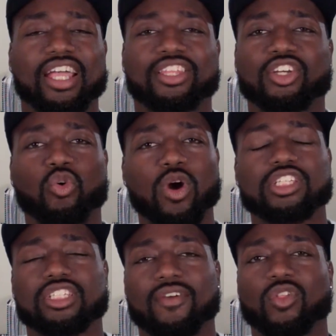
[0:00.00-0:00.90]
The
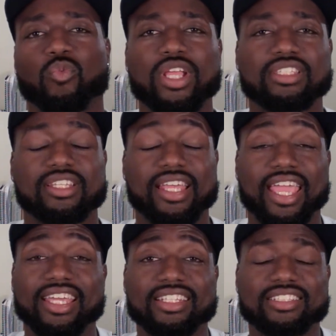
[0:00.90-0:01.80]
question of the week
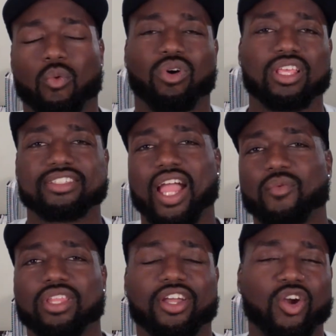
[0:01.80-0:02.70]
today is, well, it's not
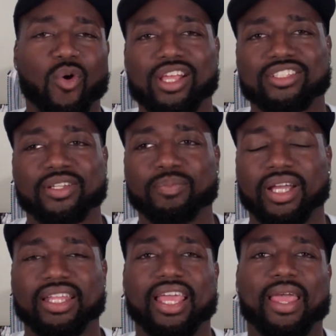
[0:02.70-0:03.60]
really a question,
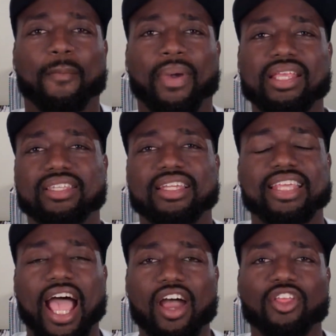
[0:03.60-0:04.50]
but basically it's
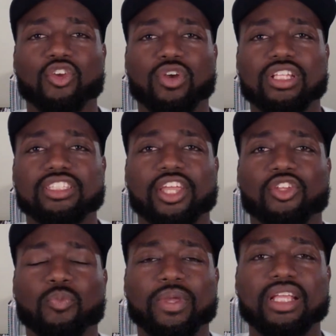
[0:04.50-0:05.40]
how do you
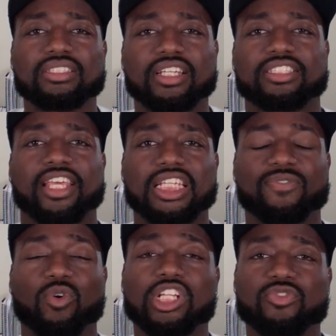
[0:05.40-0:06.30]
continue being
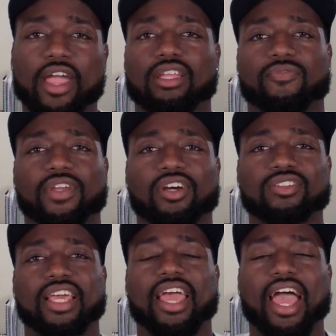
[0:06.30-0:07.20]
successful in track and
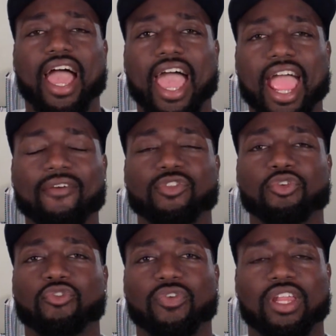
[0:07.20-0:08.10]
fields after
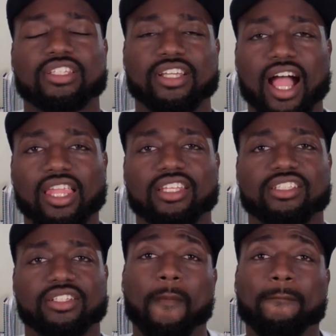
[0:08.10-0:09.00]
you finish
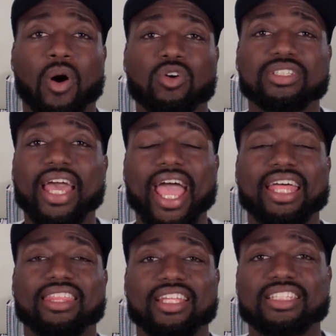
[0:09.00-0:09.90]
college? Most
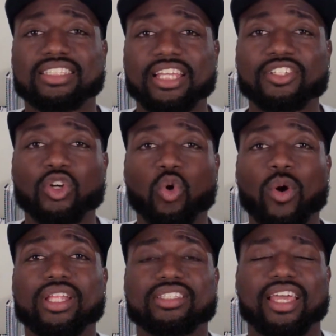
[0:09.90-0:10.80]
athletes tend to
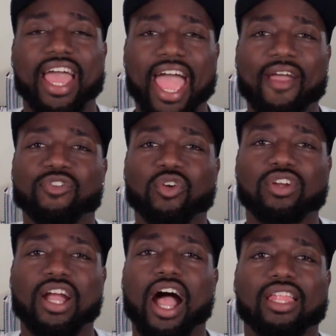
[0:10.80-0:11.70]
quit after
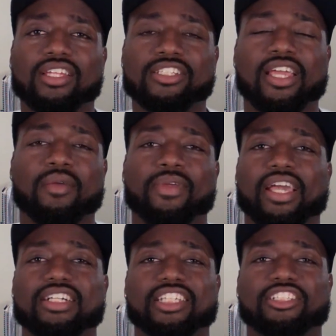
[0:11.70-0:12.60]
college
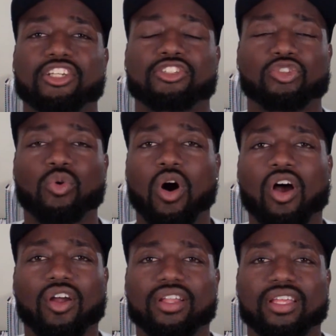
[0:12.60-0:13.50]
because it's just too
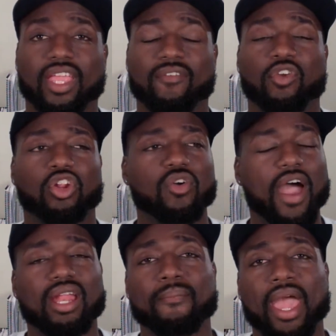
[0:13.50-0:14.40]
hard. If you don't know
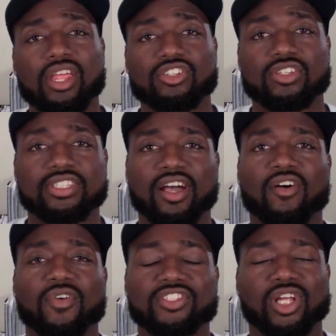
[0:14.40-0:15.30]
how to manage
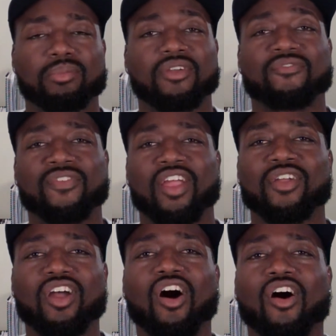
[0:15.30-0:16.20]
yourself, it's going to be
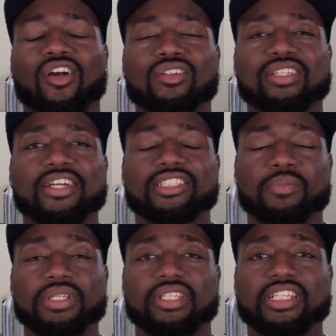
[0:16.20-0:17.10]
very hard to
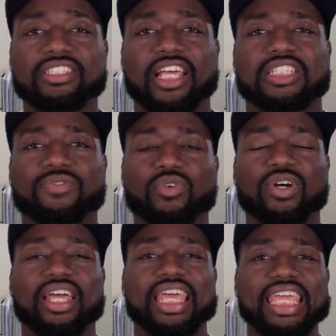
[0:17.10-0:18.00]
be
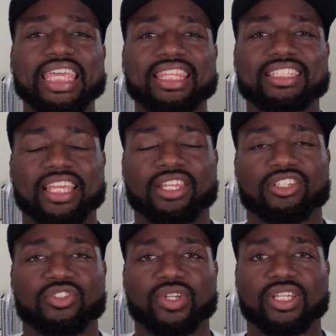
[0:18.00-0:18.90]
successful in this
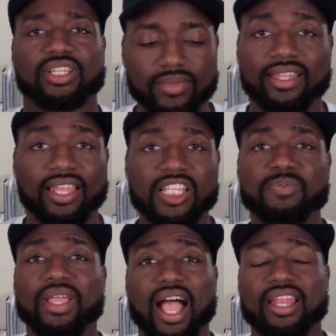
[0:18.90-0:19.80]
industry. Now, let's
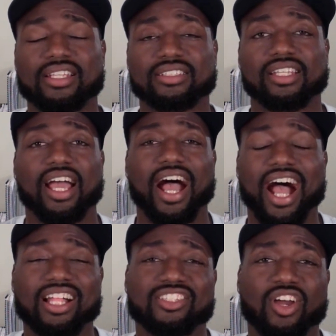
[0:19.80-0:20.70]
be honest.
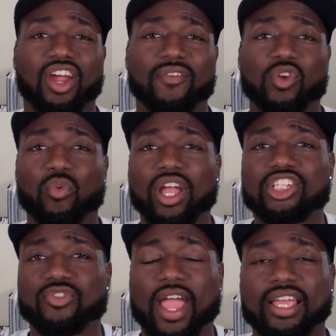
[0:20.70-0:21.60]
Odds are, if you
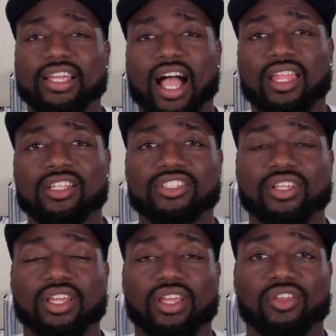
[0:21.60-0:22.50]
ran track in college,
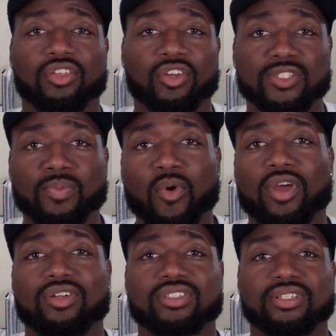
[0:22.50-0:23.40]
you're
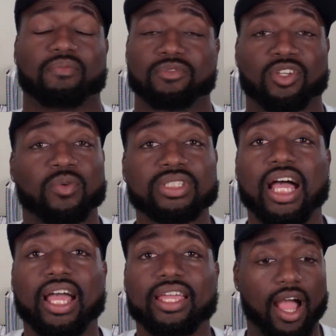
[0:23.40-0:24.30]
spoiled. So was
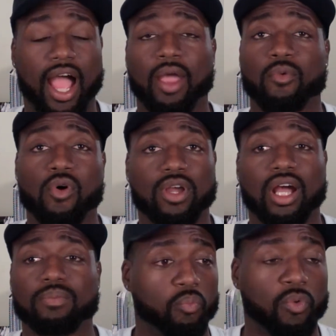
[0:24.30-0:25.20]
I. I woke
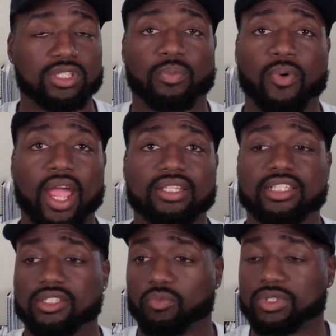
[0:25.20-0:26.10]
up, went to
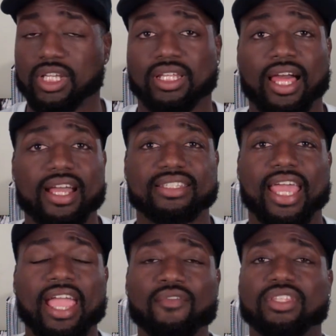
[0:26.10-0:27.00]
practice, went to class,
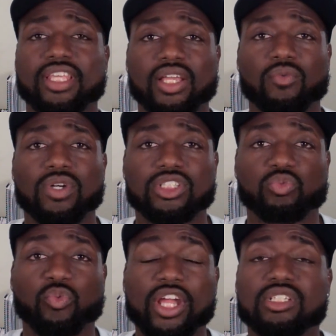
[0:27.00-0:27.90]
everything was
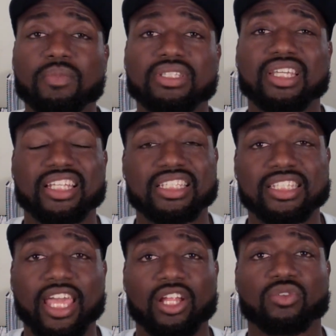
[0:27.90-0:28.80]
regimented and
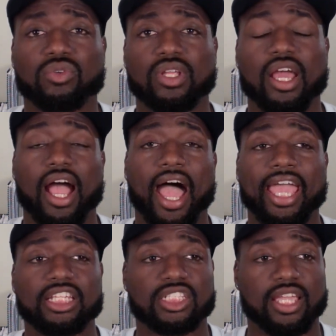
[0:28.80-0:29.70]
scheduled.
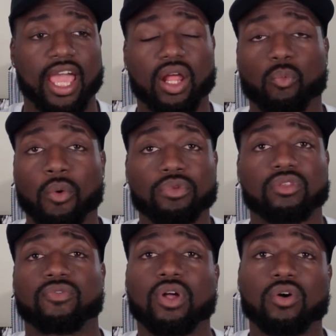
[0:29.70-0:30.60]
I just kind of went with
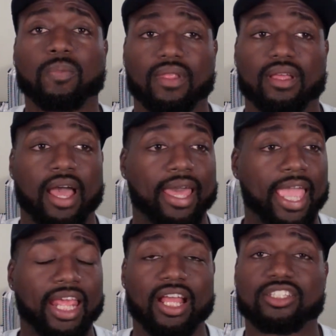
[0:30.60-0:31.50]
the flow. I
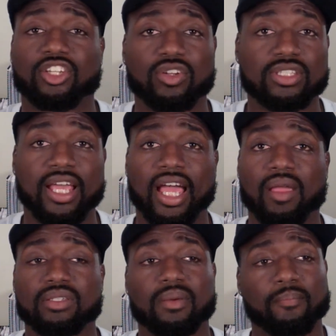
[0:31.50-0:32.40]
ate at certain
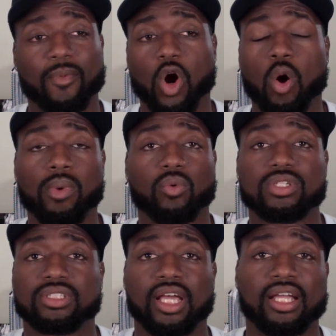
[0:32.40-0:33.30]
times, my homework
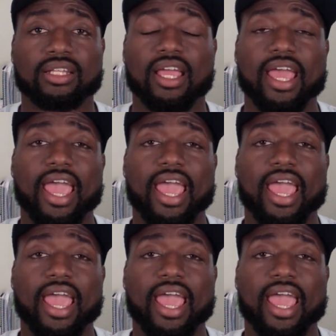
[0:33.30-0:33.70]
was done.